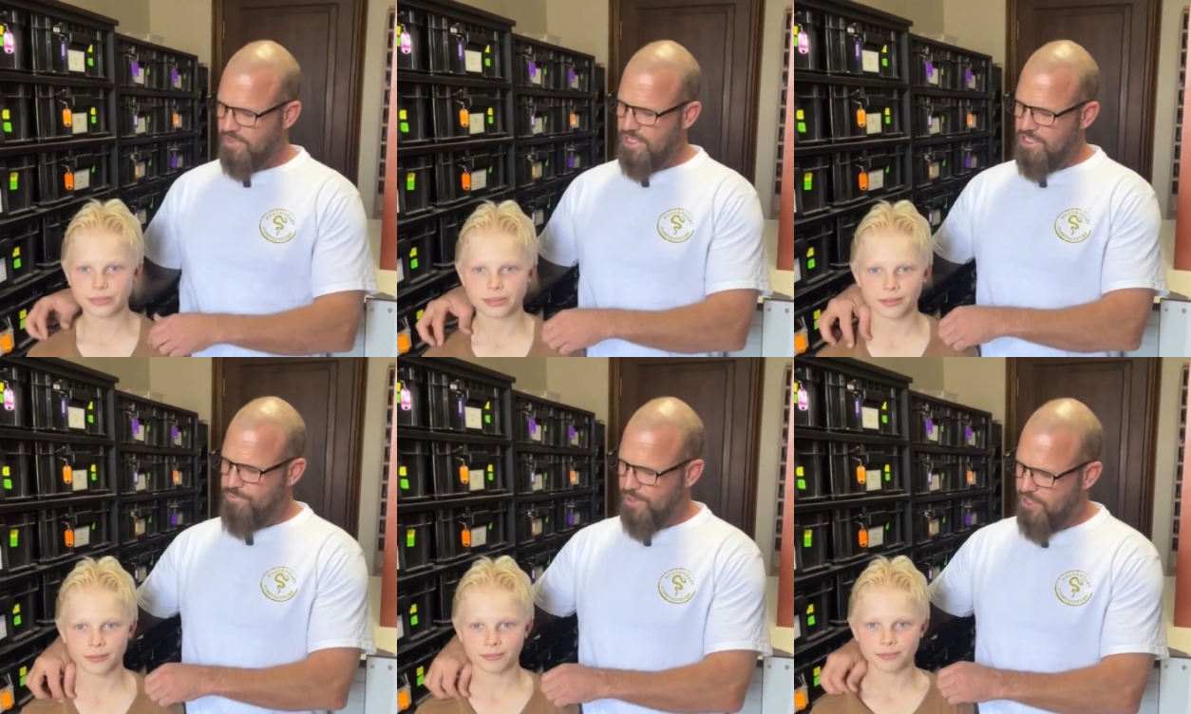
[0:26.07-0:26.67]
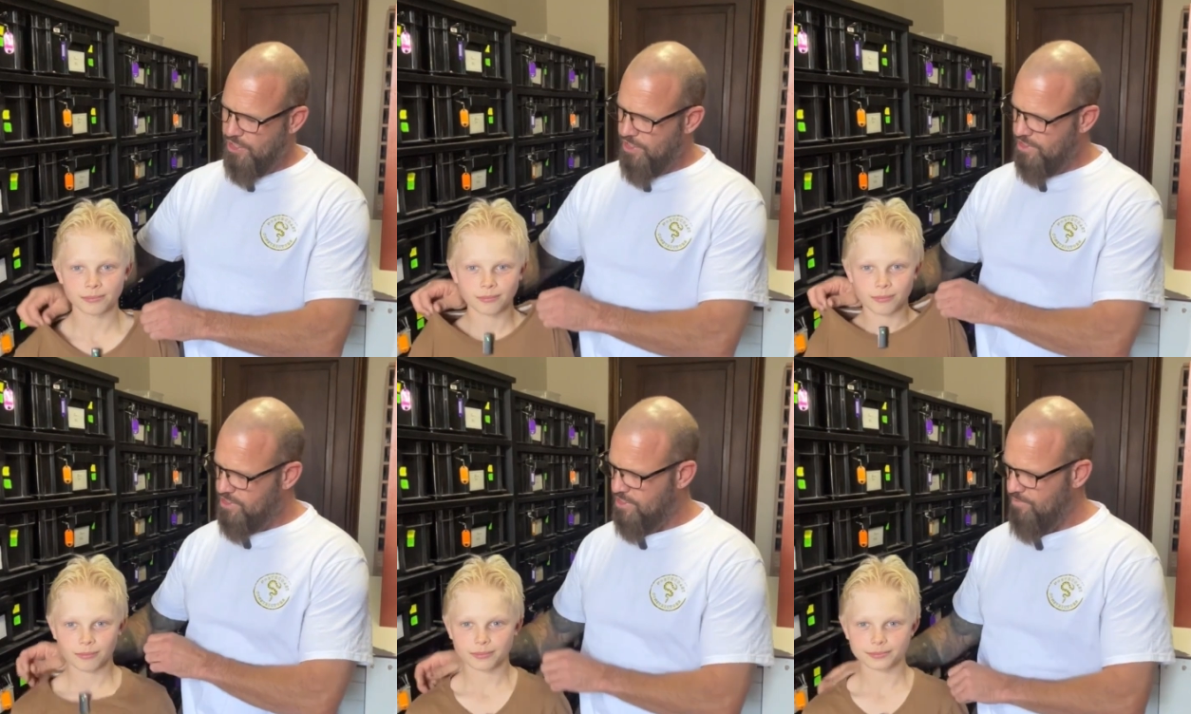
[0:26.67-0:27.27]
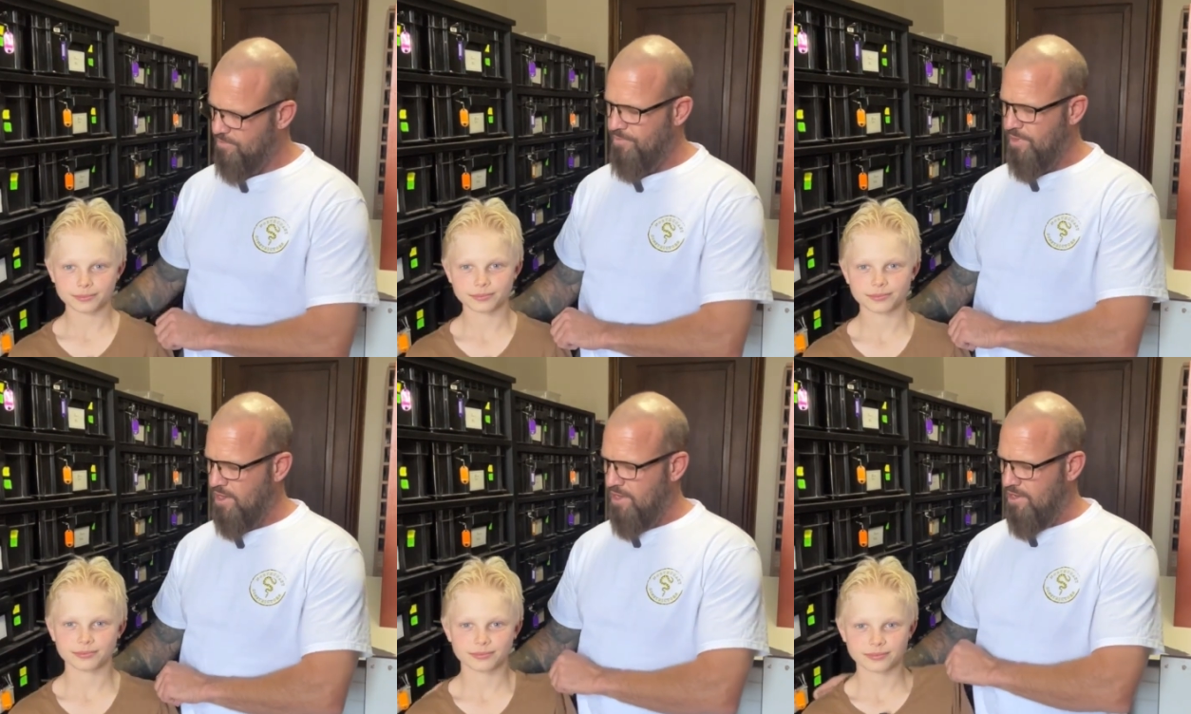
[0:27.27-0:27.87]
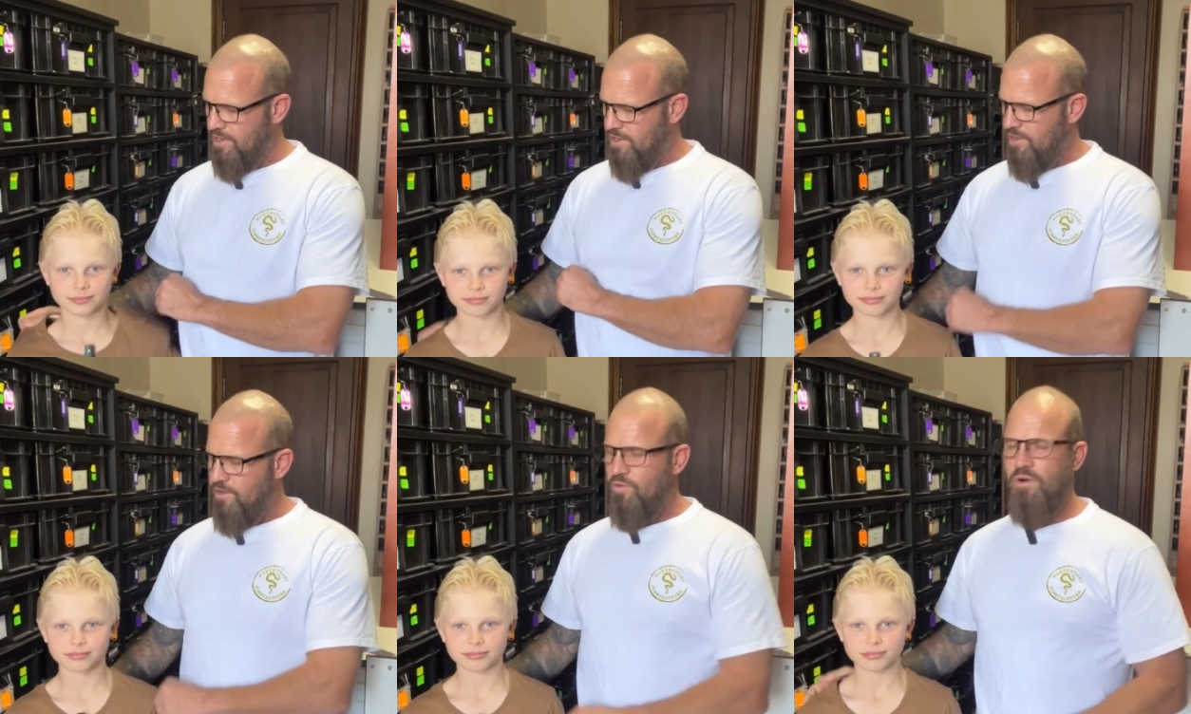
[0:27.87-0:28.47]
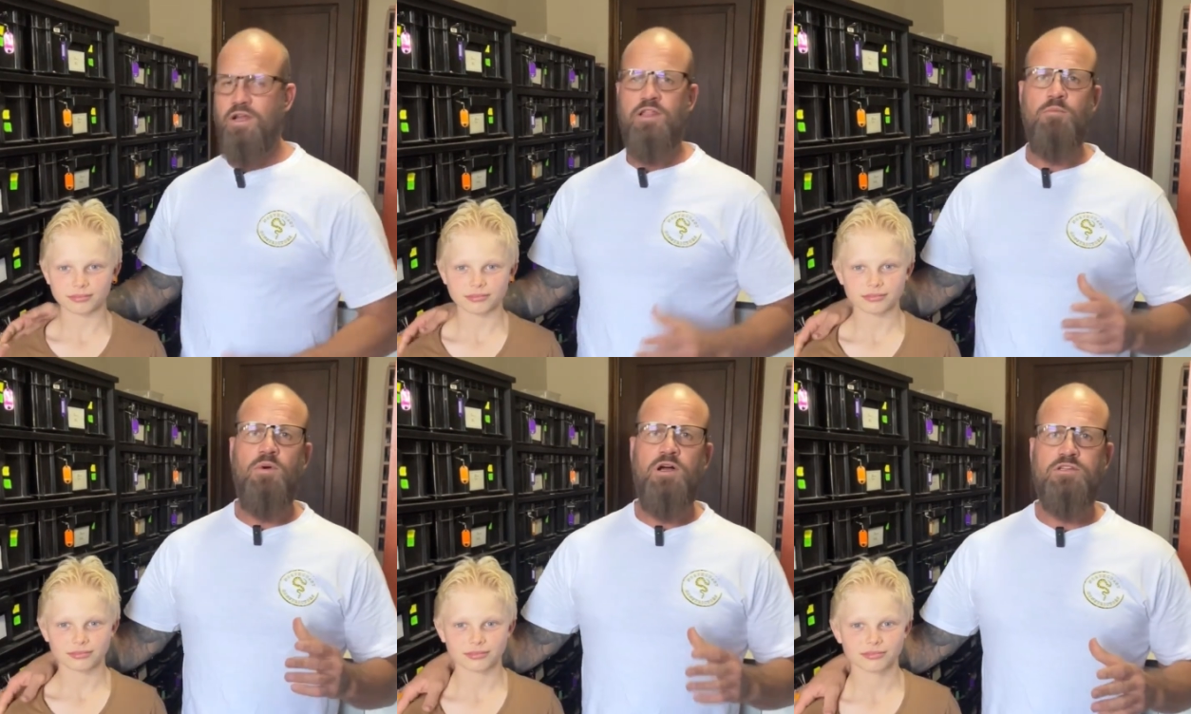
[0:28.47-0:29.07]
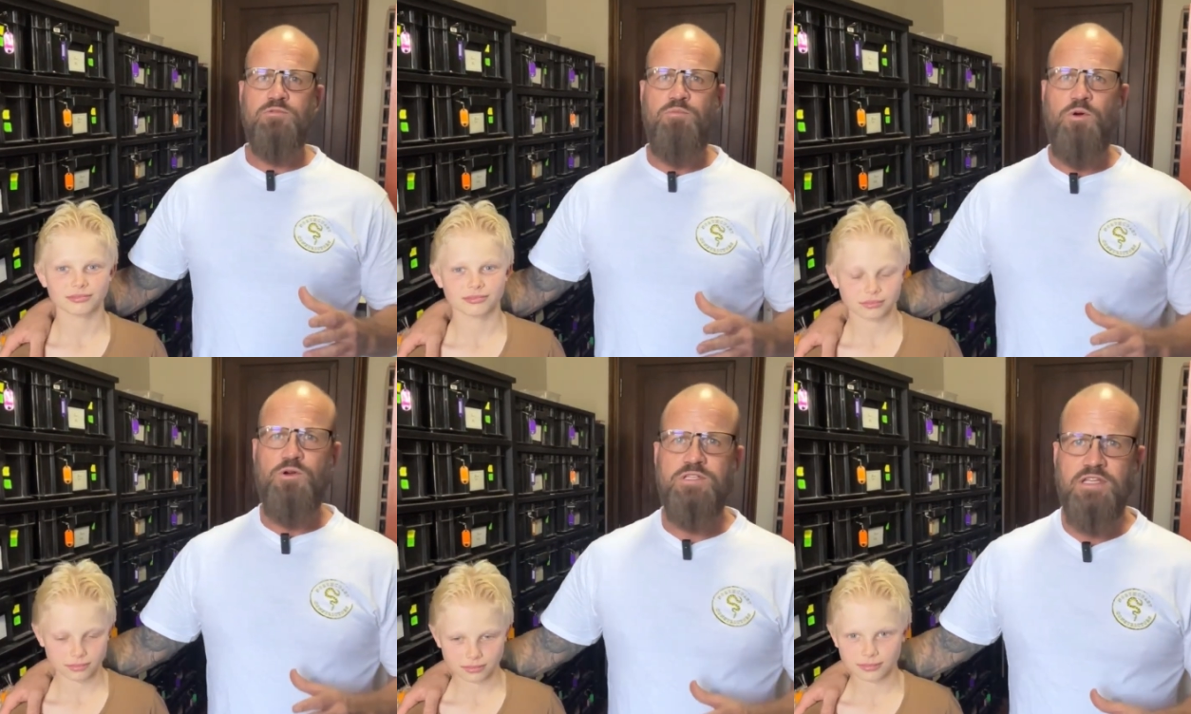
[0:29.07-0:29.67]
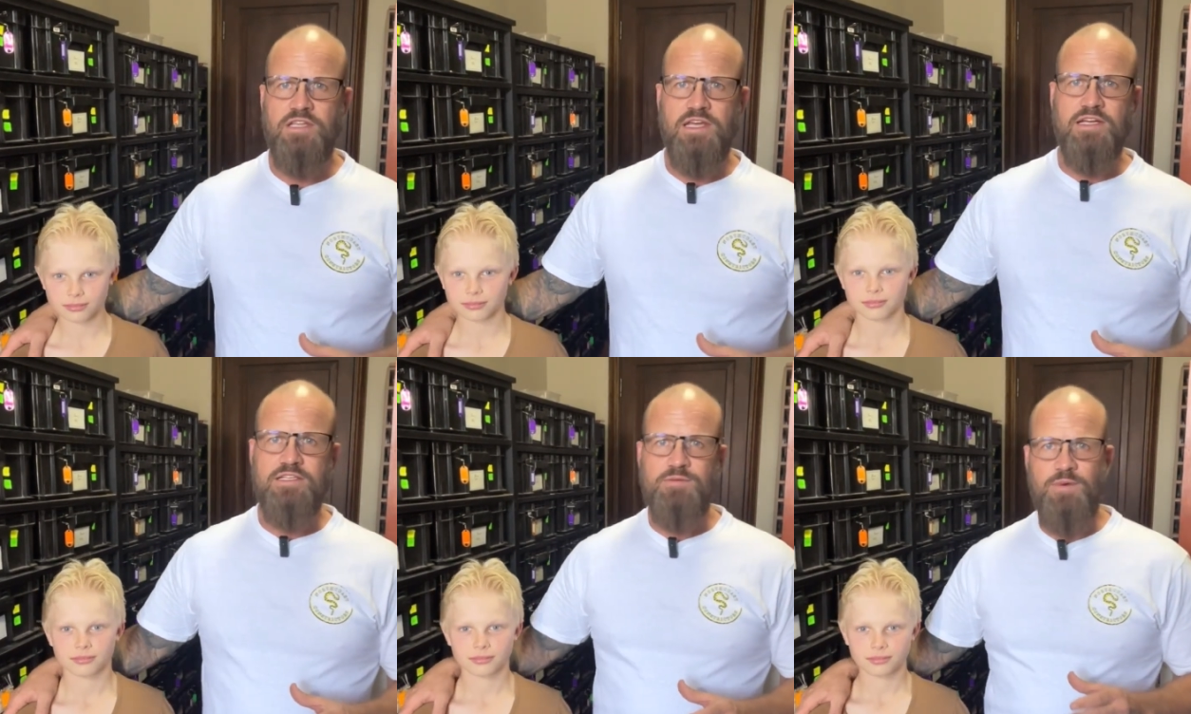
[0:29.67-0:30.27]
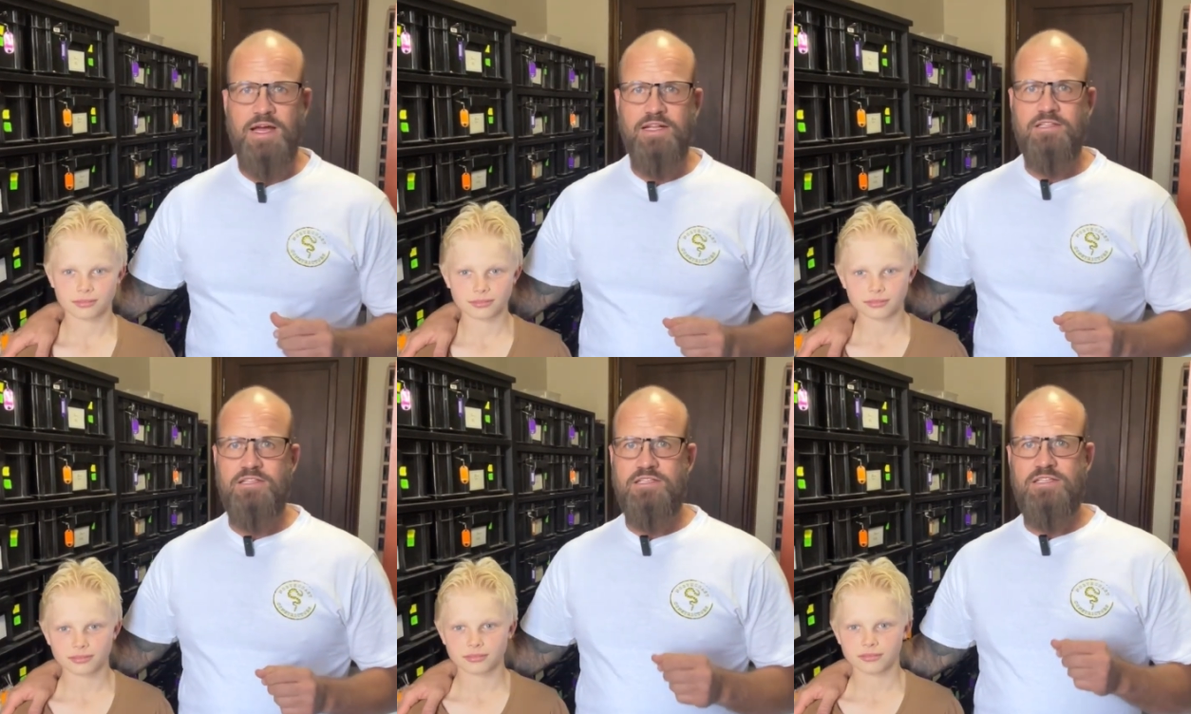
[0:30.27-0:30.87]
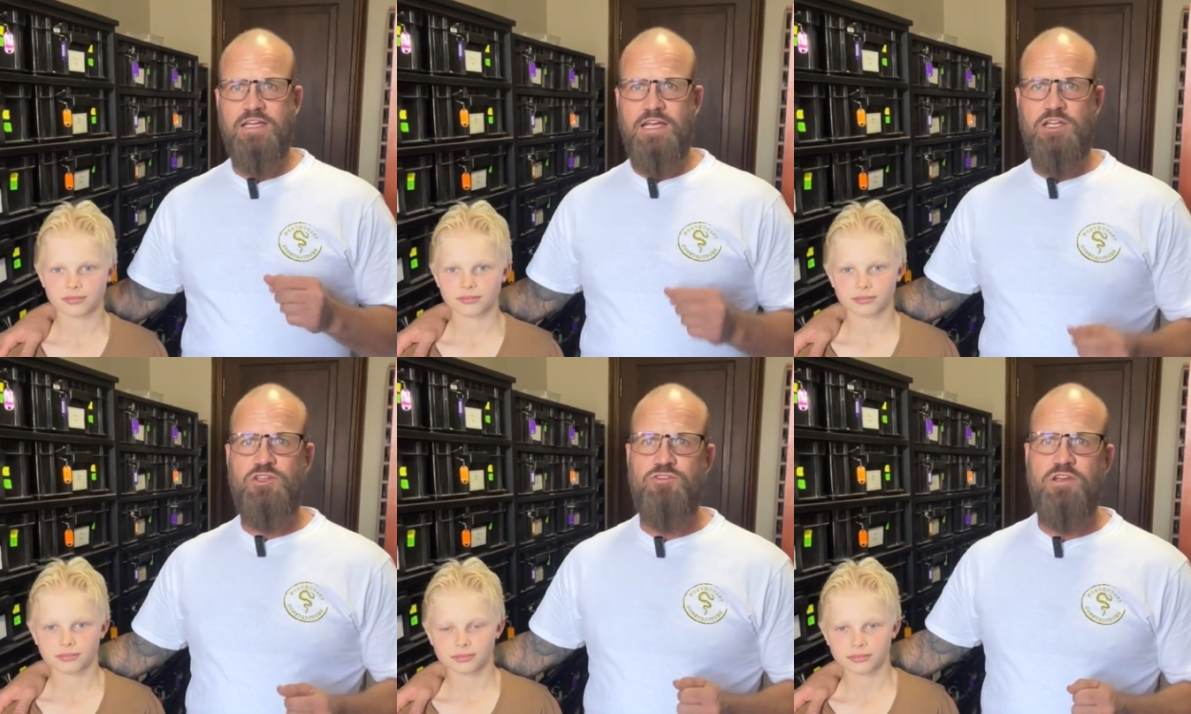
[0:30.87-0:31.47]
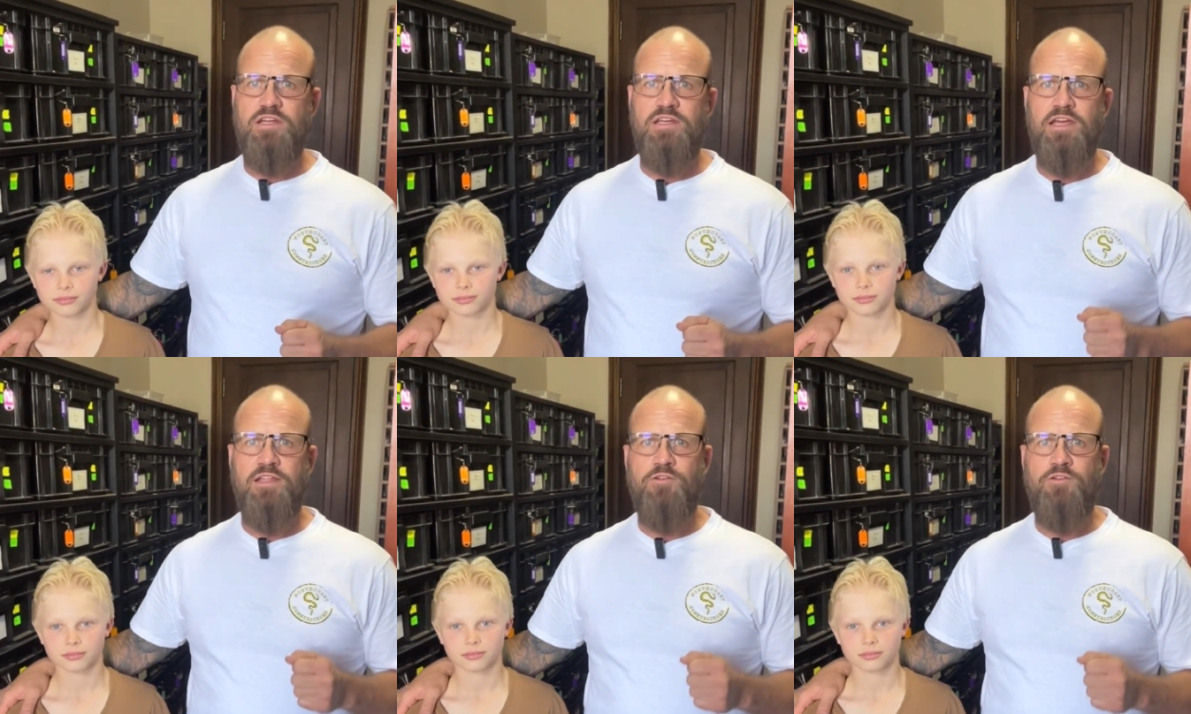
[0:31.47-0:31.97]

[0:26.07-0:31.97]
Speaker 1: it's because one of the most important things about this industry and